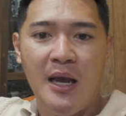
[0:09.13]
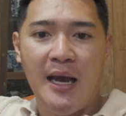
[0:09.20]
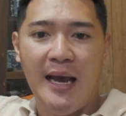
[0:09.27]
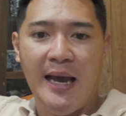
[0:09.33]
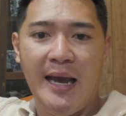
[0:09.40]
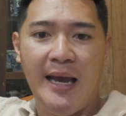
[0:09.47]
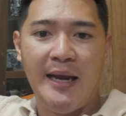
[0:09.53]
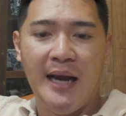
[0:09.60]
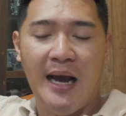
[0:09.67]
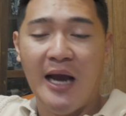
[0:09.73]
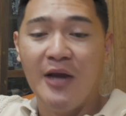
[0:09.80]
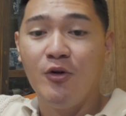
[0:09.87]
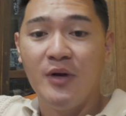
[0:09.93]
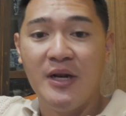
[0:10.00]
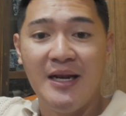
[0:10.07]
And I
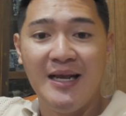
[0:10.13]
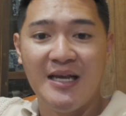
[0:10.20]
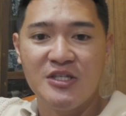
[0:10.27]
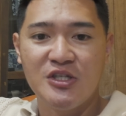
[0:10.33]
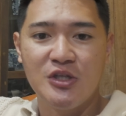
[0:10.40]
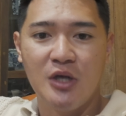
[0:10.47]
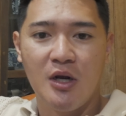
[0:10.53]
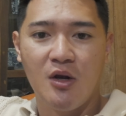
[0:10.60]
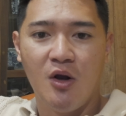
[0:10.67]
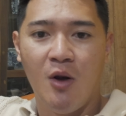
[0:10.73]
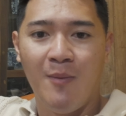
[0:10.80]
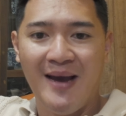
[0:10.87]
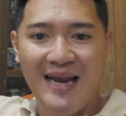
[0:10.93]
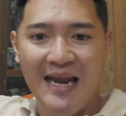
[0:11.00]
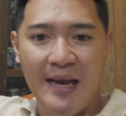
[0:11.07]
don't need to get stuck on
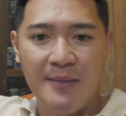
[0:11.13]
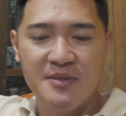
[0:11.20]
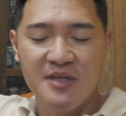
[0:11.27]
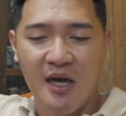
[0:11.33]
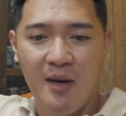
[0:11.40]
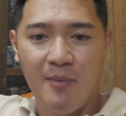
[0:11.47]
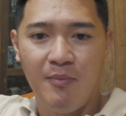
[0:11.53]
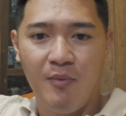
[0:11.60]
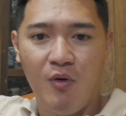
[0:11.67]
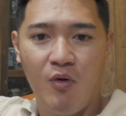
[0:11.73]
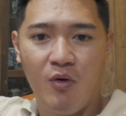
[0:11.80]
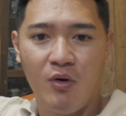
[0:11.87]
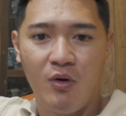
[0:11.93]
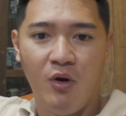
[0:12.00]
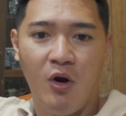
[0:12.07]
my laptop
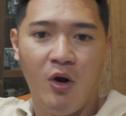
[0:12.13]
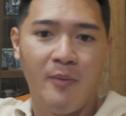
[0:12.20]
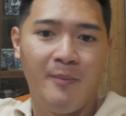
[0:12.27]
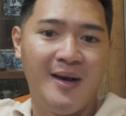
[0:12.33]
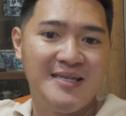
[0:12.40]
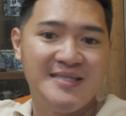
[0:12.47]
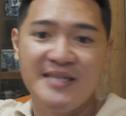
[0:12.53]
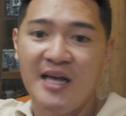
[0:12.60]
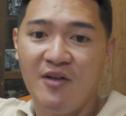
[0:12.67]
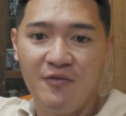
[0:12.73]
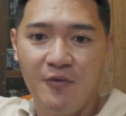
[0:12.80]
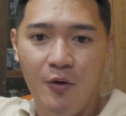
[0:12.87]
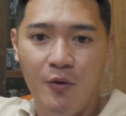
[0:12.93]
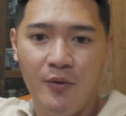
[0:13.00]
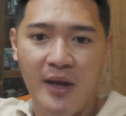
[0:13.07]
or on my cell
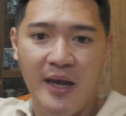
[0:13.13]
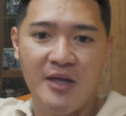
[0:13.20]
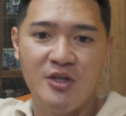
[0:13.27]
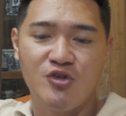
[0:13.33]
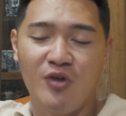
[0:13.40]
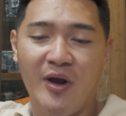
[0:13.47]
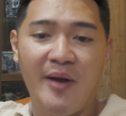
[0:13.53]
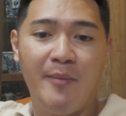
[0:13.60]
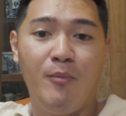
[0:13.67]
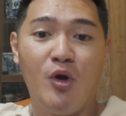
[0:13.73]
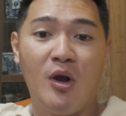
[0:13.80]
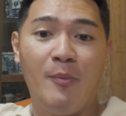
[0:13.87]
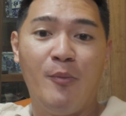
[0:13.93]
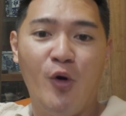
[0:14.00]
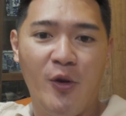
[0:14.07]
phone and try and book
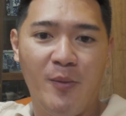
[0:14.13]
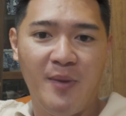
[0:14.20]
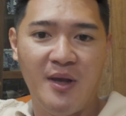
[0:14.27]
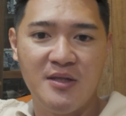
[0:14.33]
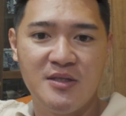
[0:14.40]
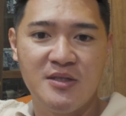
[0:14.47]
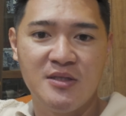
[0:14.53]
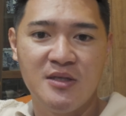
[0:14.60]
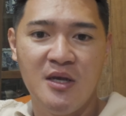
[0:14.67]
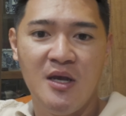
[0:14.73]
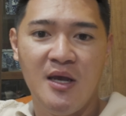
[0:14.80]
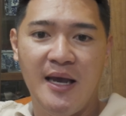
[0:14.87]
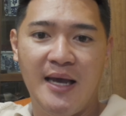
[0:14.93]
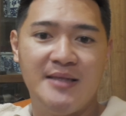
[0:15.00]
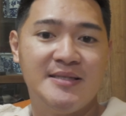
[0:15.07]
appointments
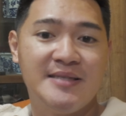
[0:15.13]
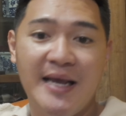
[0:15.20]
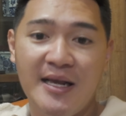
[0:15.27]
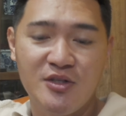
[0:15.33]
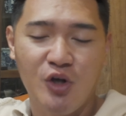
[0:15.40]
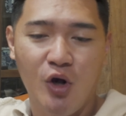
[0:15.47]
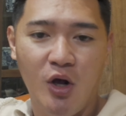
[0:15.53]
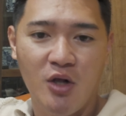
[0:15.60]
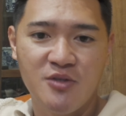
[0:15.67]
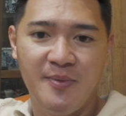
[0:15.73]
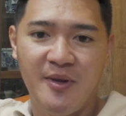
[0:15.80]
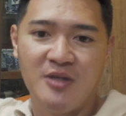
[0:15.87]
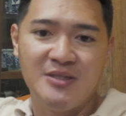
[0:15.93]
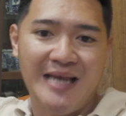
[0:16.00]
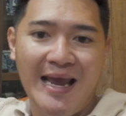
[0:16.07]
and sales calls
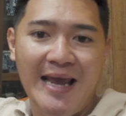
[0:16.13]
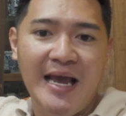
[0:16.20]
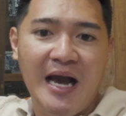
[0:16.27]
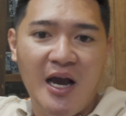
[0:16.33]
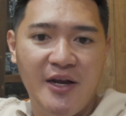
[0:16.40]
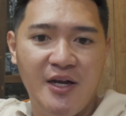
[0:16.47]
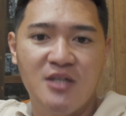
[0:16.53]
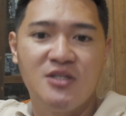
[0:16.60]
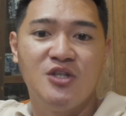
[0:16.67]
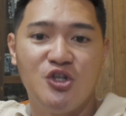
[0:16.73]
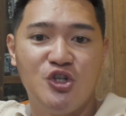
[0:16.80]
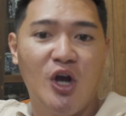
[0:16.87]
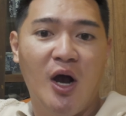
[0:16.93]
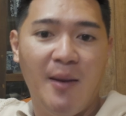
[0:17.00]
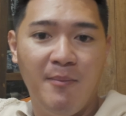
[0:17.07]
because AI does the
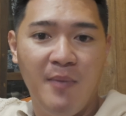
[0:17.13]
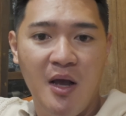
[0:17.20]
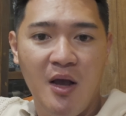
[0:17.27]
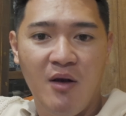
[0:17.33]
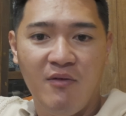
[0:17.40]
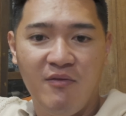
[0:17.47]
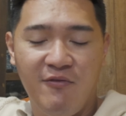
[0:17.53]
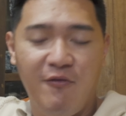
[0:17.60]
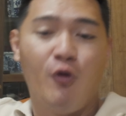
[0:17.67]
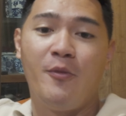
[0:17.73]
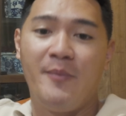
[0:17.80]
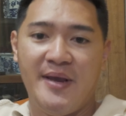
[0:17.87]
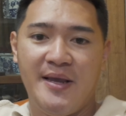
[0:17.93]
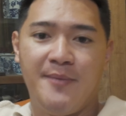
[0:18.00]
job for me.